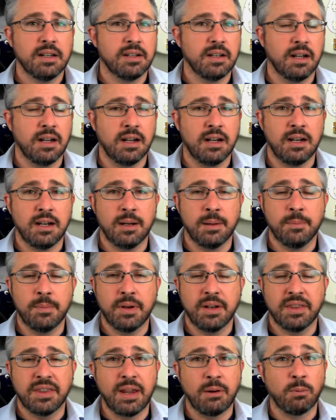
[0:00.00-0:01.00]

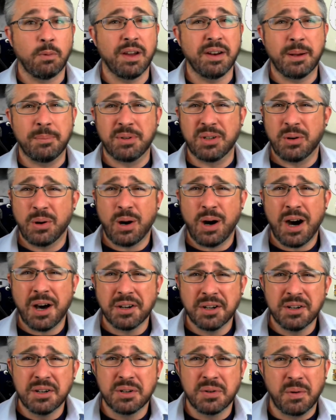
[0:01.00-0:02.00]
They run up to
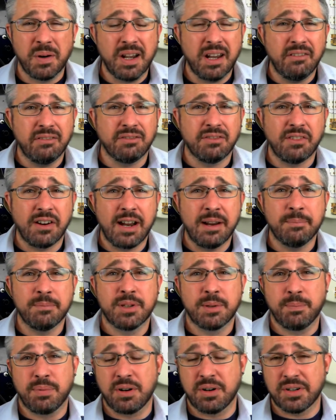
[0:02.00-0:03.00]
120
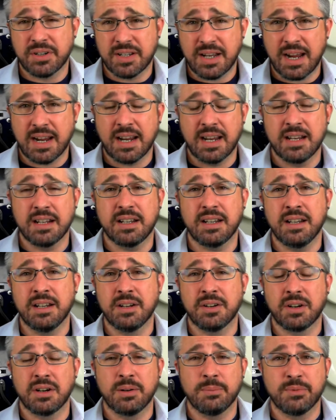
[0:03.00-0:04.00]
frames per second in
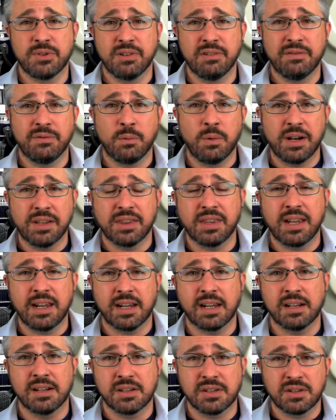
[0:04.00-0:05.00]
terms of what they
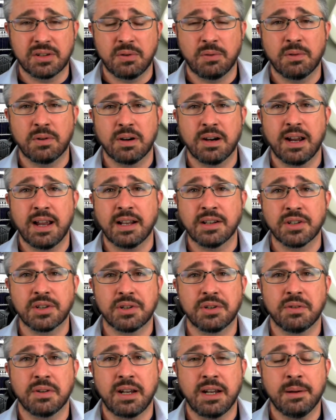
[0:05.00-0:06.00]
can store and
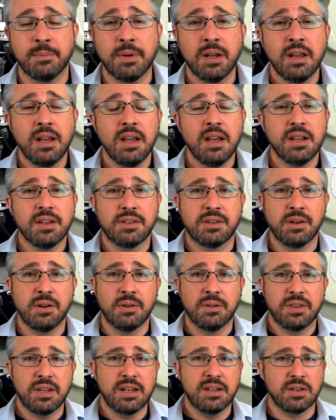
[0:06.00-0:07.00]
stream. So
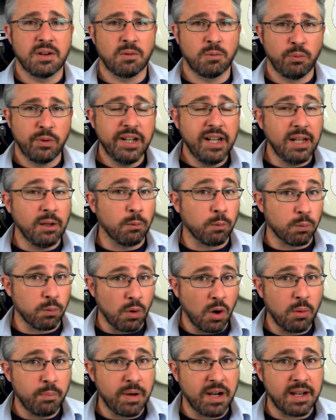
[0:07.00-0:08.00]
these are really
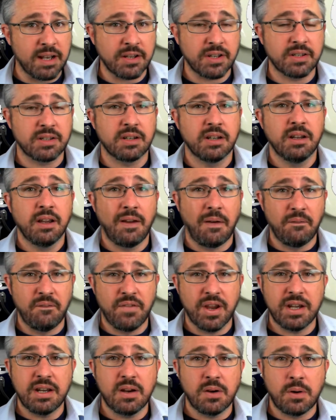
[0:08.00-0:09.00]
robust
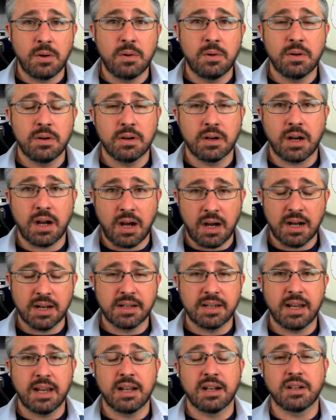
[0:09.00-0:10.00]
video
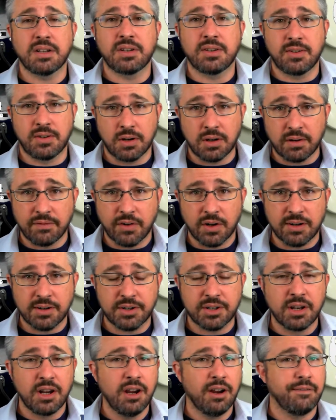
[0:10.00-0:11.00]
content
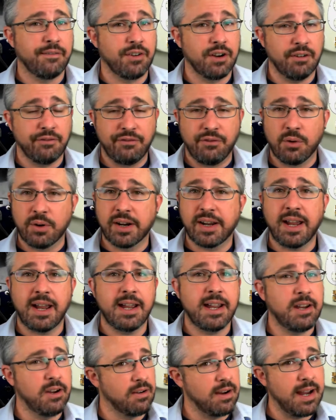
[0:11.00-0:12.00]
servers for your
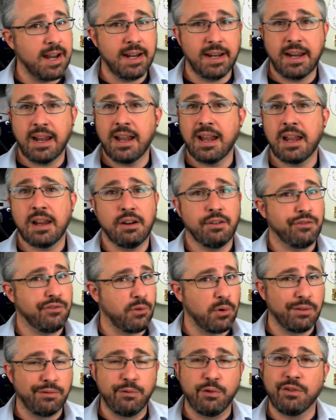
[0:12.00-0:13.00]
4K, your 8K, your
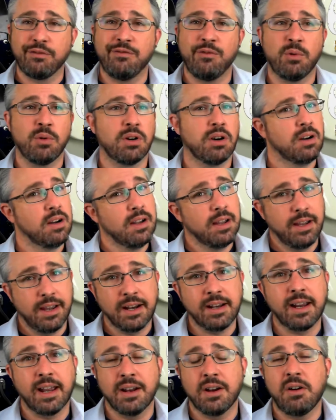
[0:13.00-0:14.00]
444, and
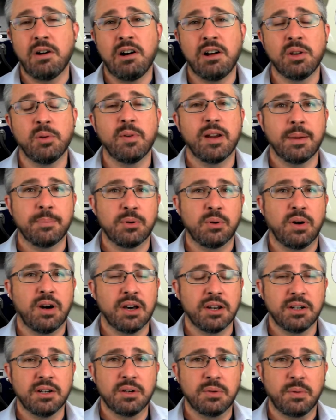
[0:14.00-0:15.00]
again, all the way up to
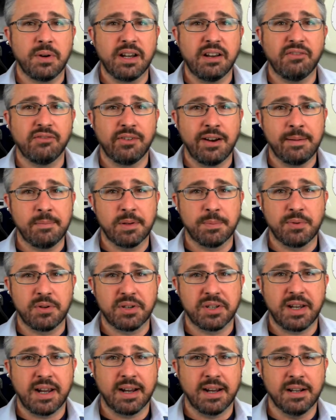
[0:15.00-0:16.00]
120 frames per
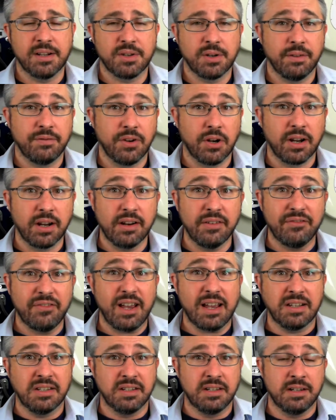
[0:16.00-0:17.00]
second. So if you're going to
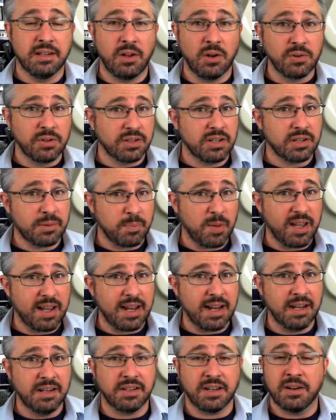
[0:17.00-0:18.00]
invest in those
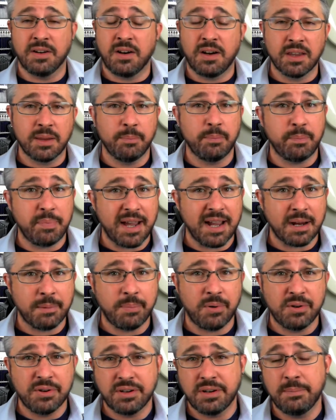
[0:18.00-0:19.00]
displays and all the
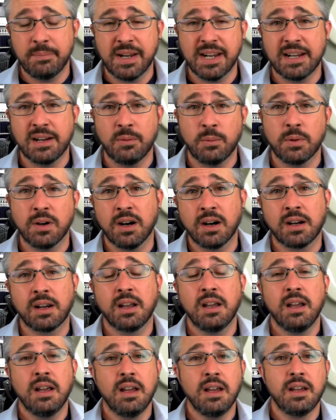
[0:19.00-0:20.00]
backbone to make it work,
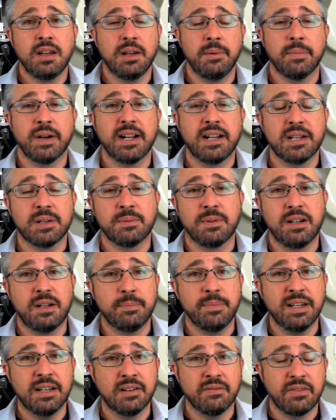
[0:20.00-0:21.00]
you might as well
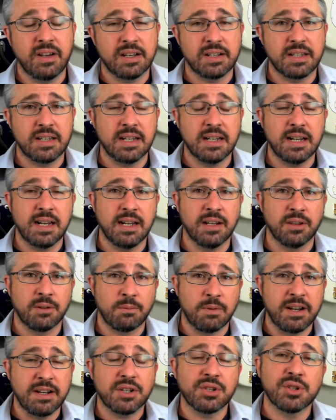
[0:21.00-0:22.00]
be investing in the
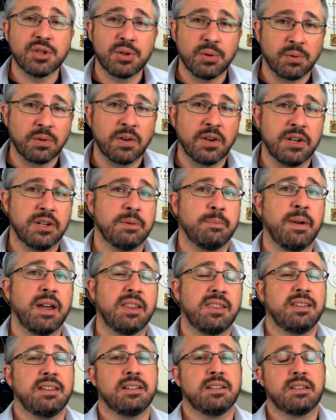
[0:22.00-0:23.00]
right storage
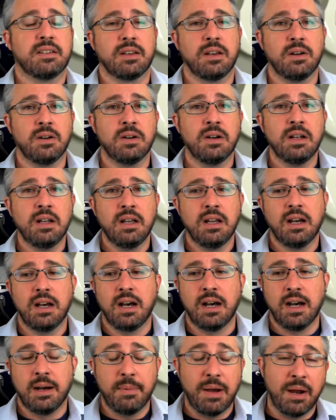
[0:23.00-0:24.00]
method. So
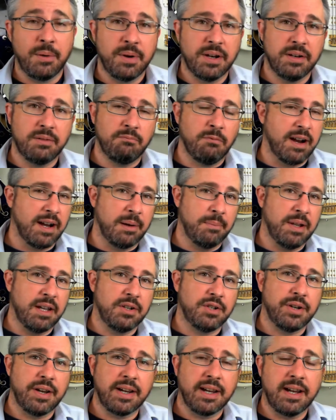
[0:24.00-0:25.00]
I would recommend
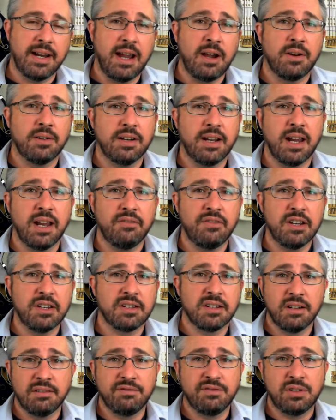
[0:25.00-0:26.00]
checking out AV
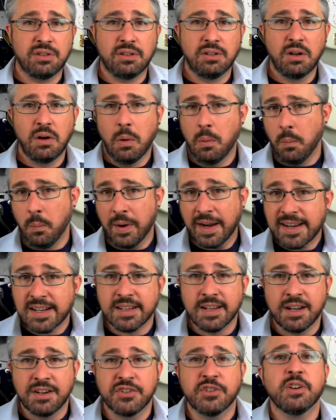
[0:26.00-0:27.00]
Stumpfl Wings
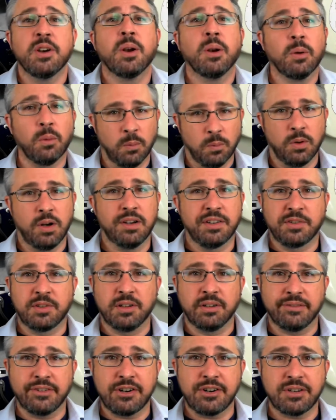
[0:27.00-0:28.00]
Engine RAW
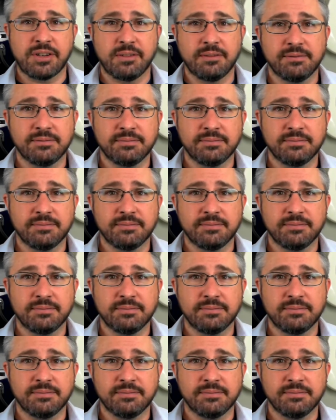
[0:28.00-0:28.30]
servers.